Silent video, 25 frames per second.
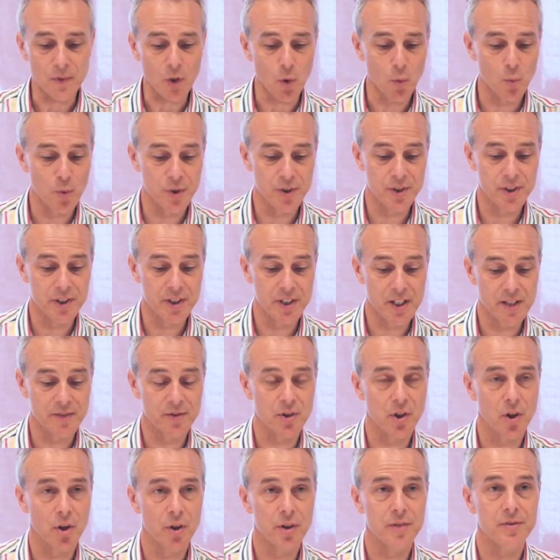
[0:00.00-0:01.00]
which gives
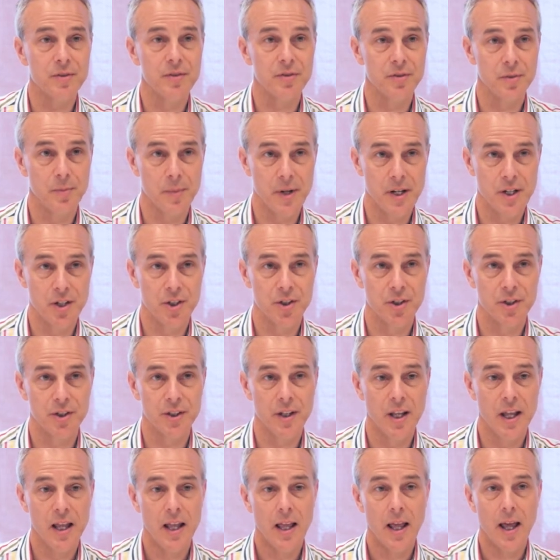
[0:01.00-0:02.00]
a lot of
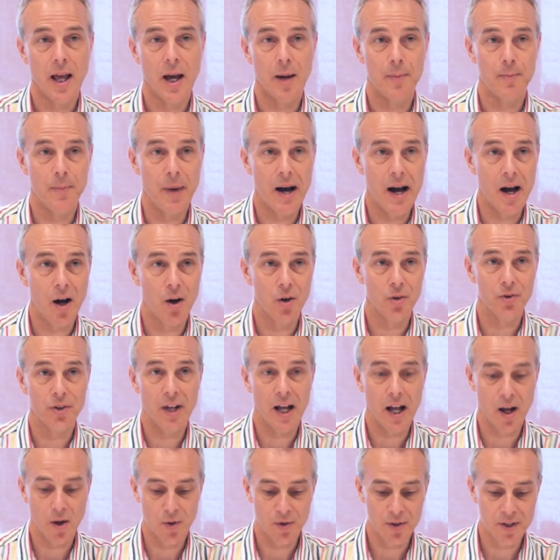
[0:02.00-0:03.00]
information about
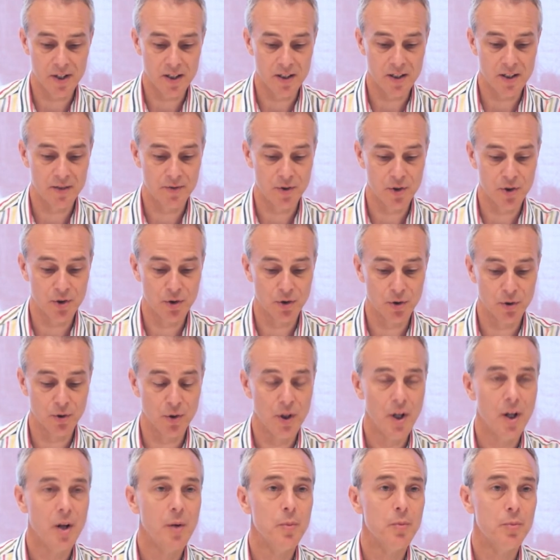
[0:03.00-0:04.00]
how the individual
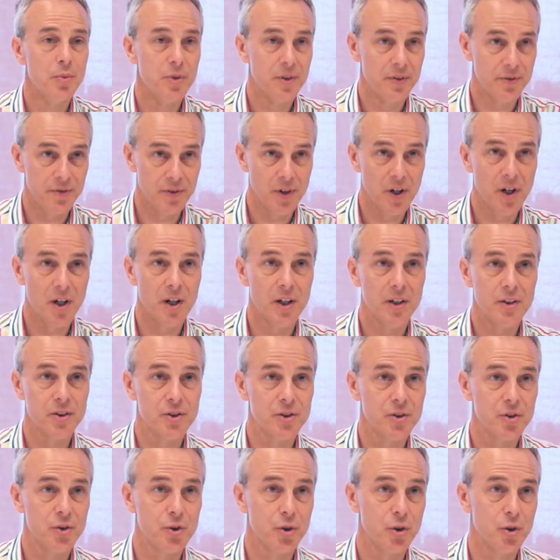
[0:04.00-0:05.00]

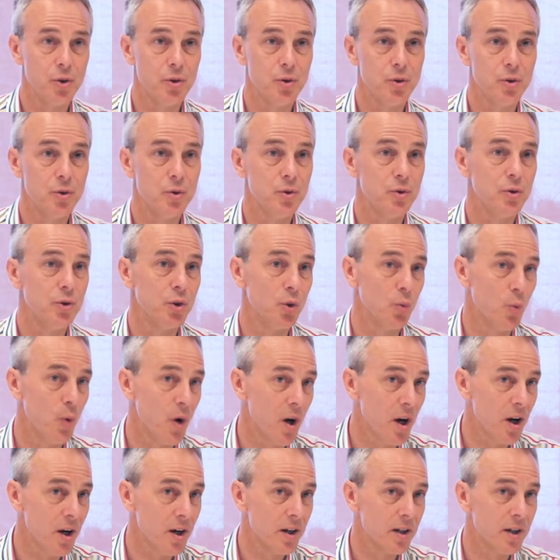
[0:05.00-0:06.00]
prefers to
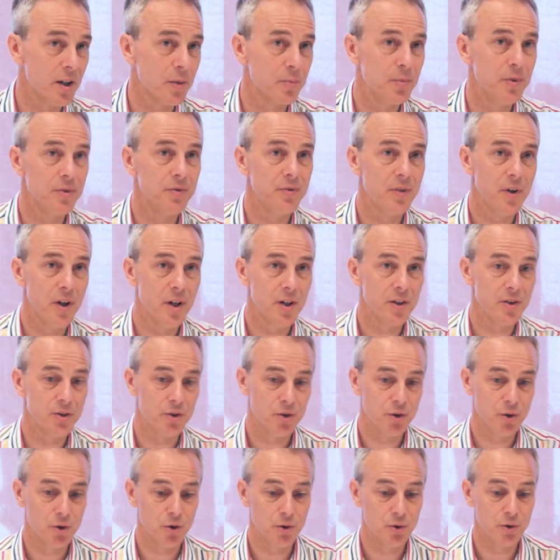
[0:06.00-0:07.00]
work, prefers
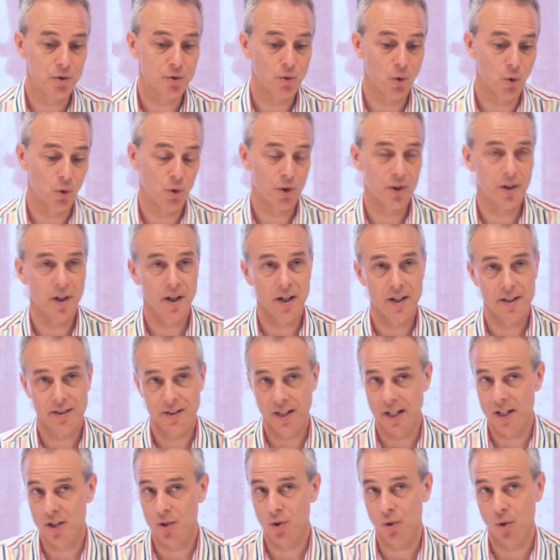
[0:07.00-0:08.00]
to organise
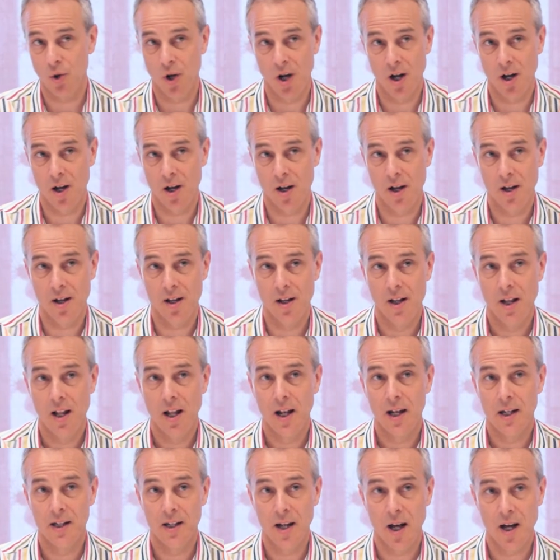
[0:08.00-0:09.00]
his or her
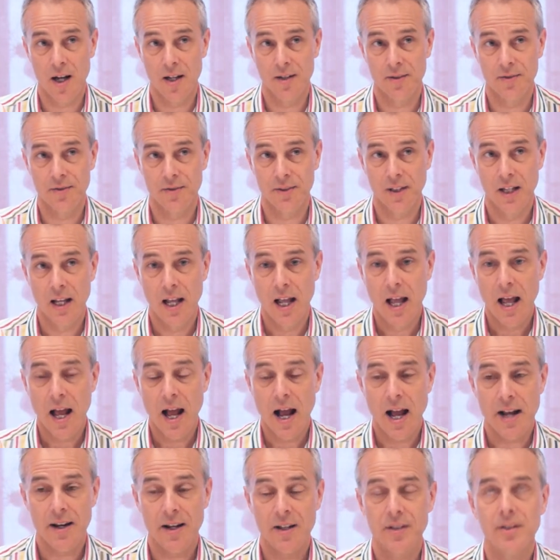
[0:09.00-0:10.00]
life.
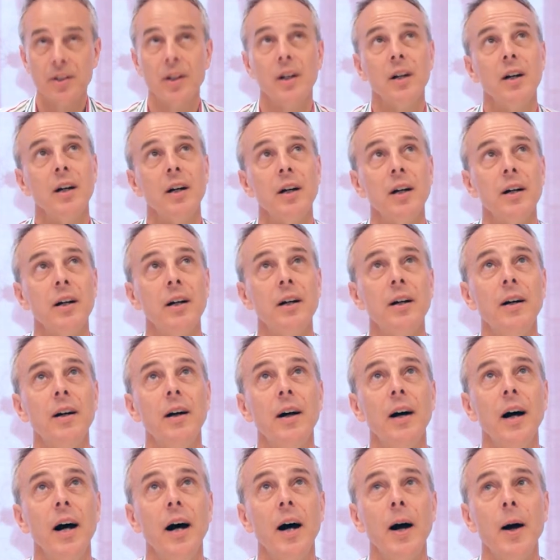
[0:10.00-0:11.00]
And as a
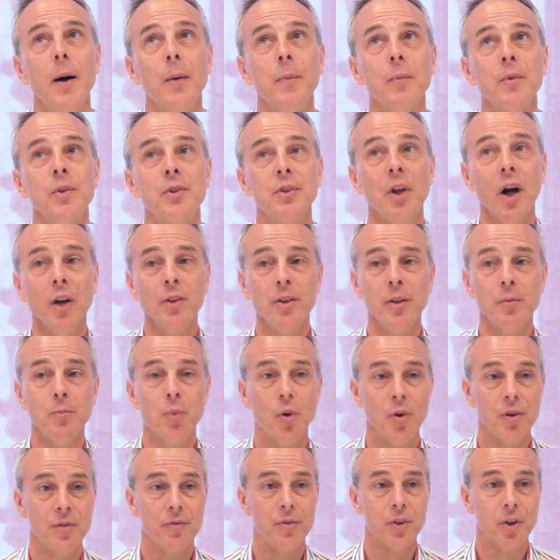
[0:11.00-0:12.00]
starting
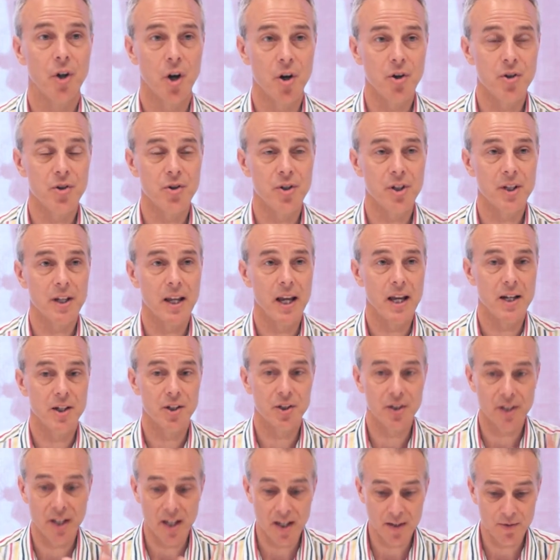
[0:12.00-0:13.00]
point for coaching, it
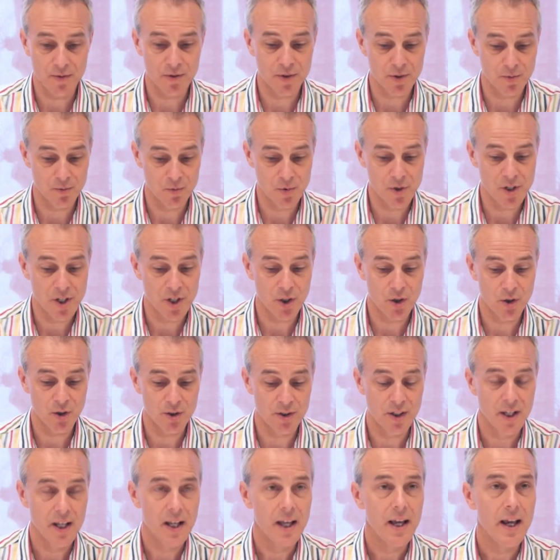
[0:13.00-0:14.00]
just gives some really
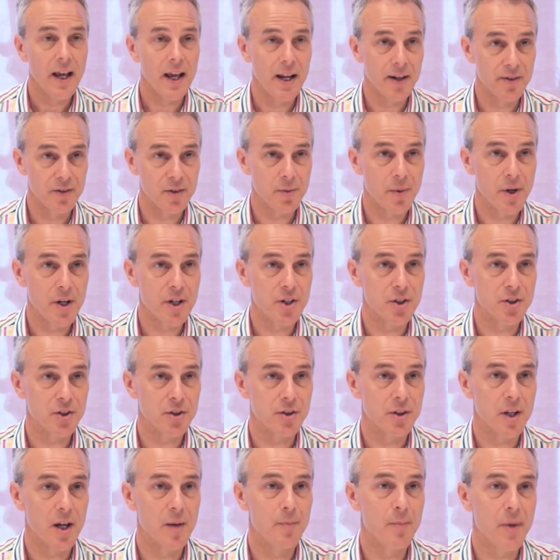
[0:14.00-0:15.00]
good
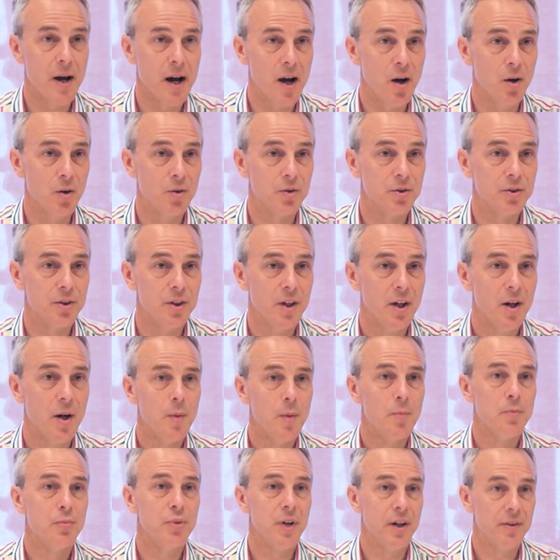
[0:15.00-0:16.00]
information about
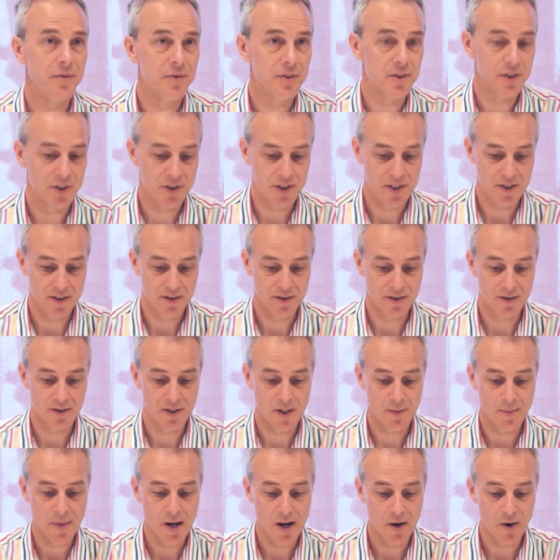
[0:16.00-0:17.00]
preferences,
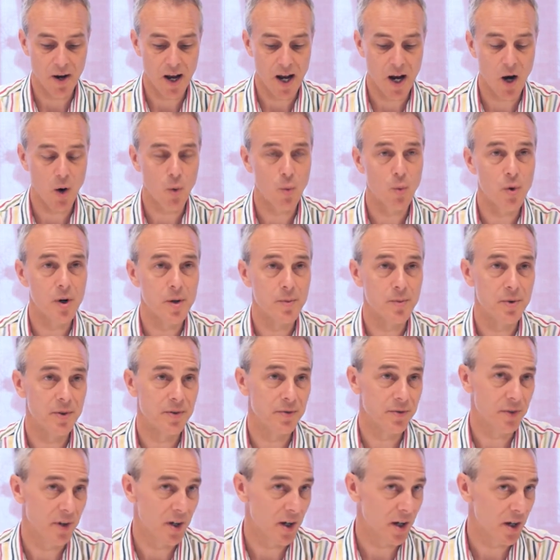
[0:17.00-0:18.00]
about how we
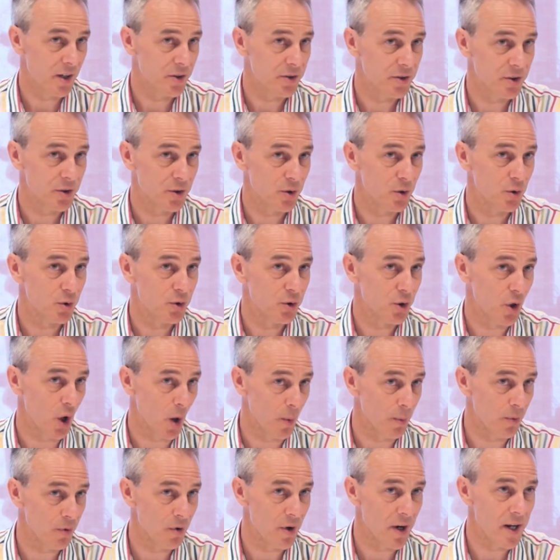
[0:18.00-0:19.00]
prefer to
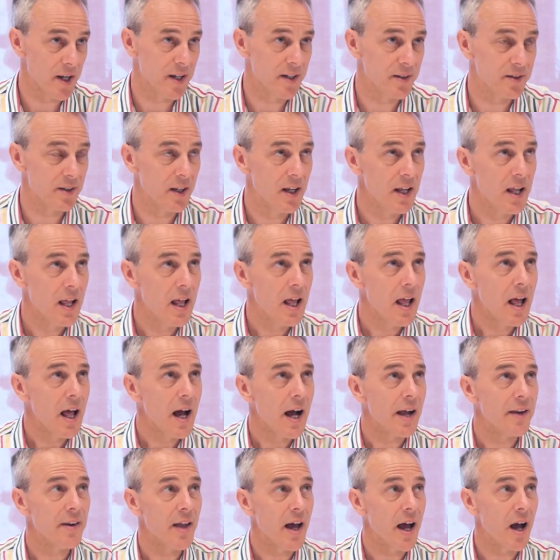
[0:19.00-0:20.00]
operate,
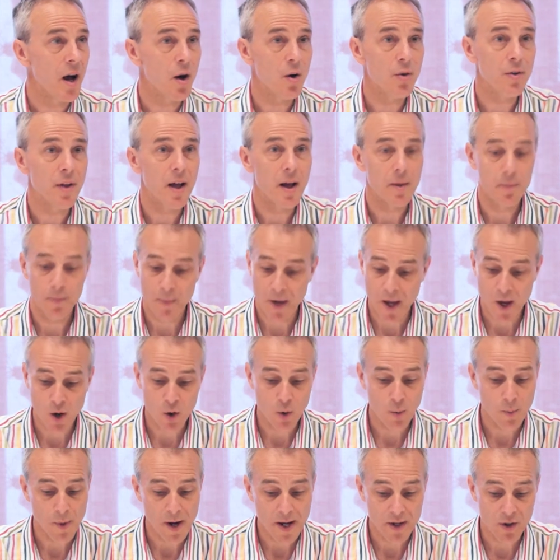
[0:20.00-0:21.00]
and how that may
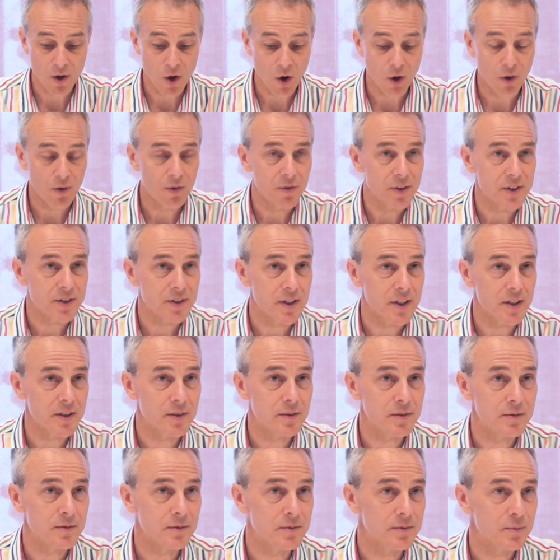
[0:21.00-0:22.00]
or may not fit
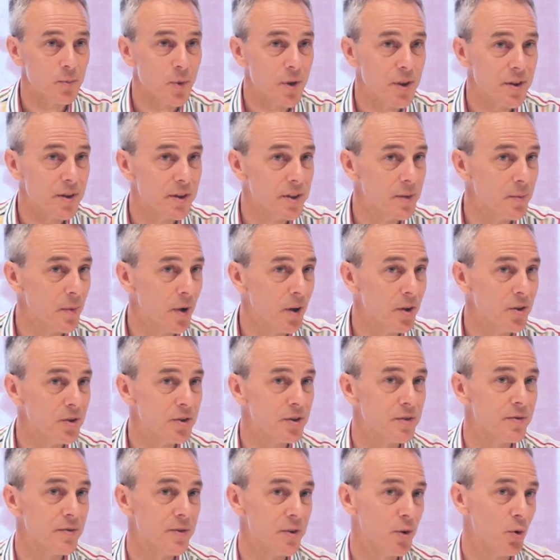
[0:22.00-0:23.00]
in with the demands
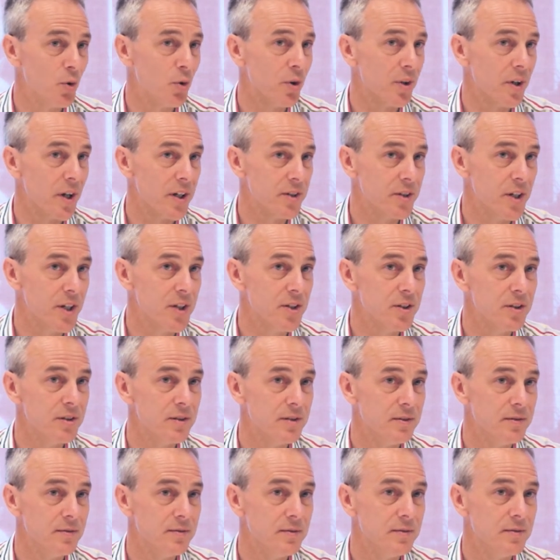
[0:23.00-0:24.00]
of the
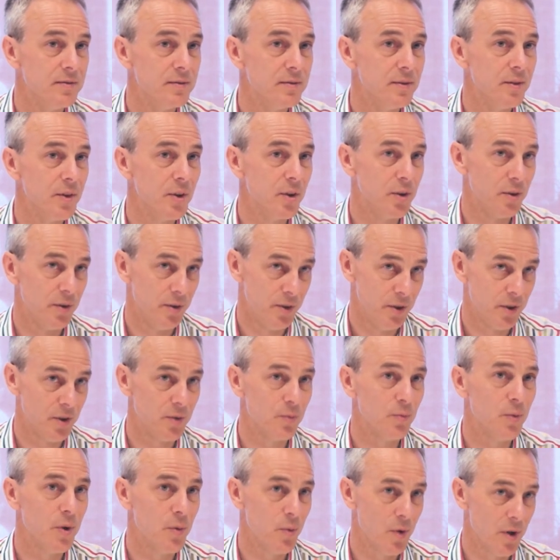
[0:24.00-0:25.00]
organisation that
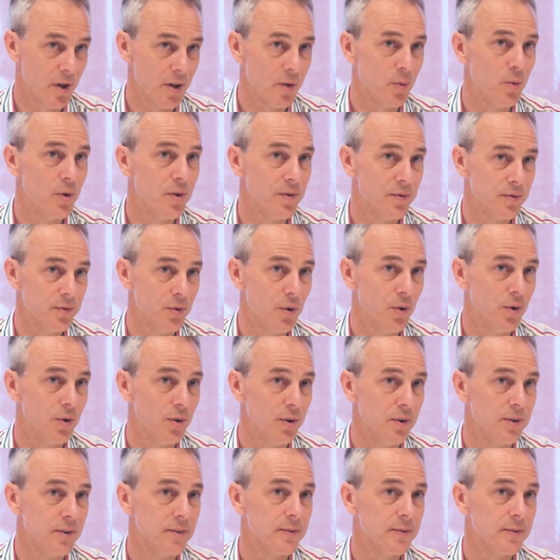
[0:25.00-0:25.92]
we work with for.